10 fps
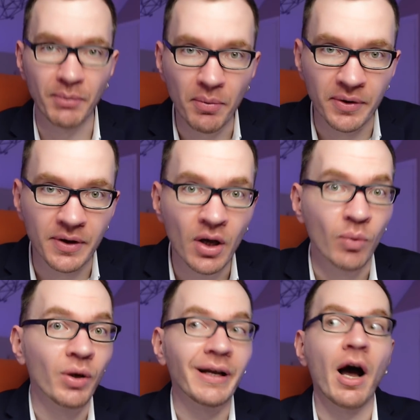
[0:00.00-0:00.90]
moment,
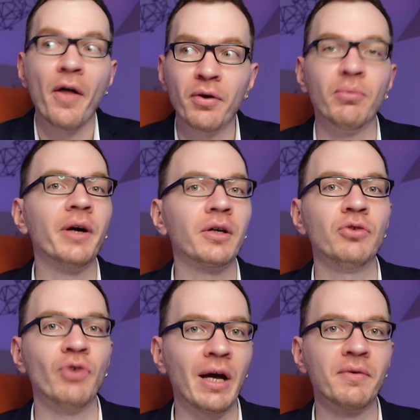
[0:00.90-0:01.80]
what other
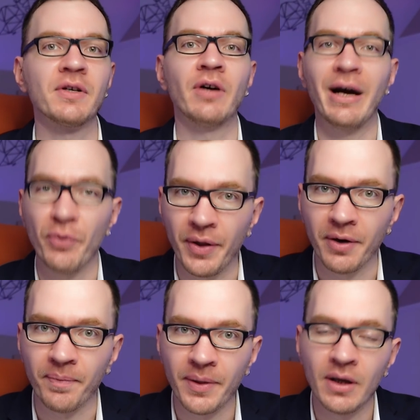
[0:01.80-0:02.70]
market drivers are out
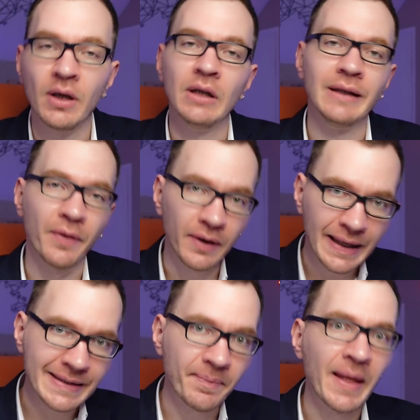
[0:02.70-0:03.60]
there.
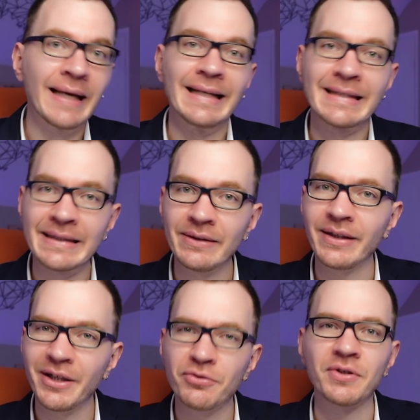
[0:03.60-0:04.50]
Nonetheless, it's still
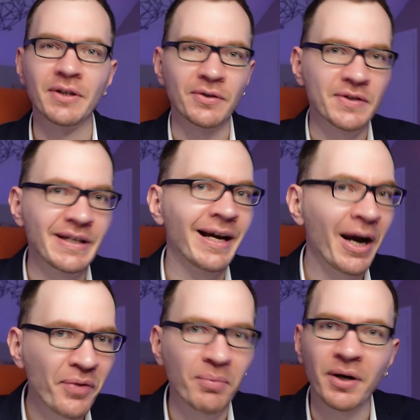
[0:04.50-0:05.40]
interesting to see
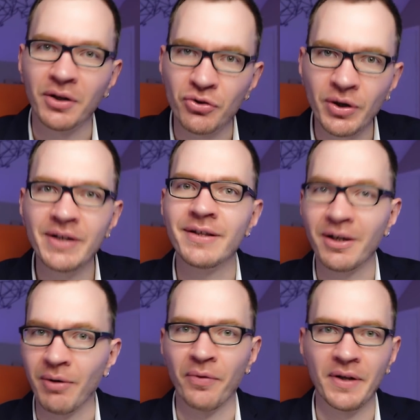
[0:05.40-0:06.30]
how the market trades
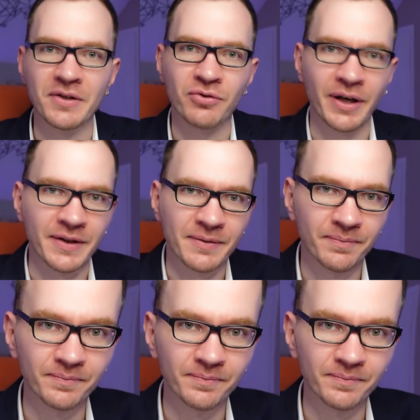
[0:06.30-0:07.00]
around these strikes.